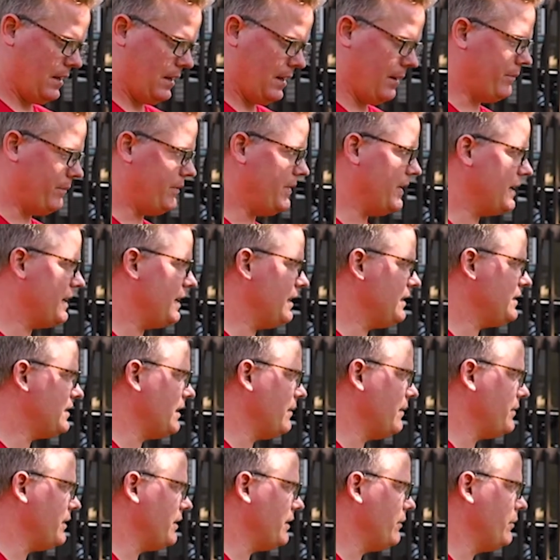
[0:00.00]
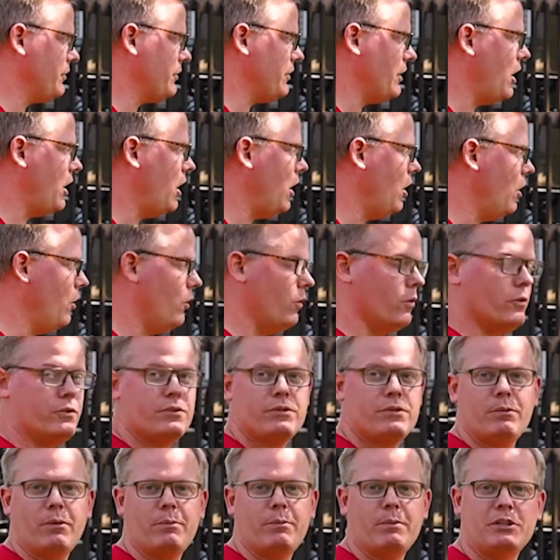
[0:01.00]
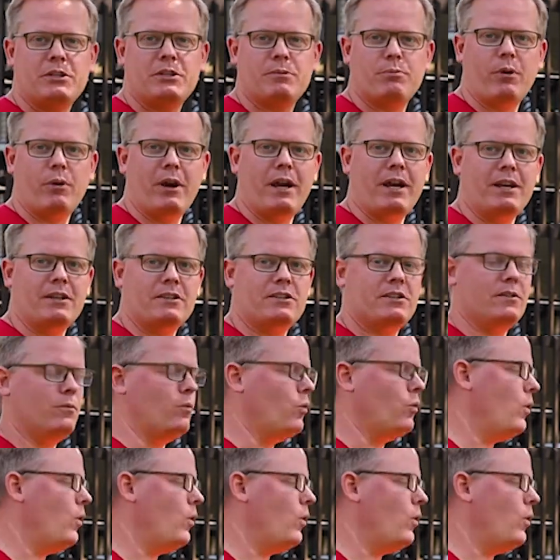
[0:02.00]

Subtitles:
I'm thinking something with the hose. We'll be spraying some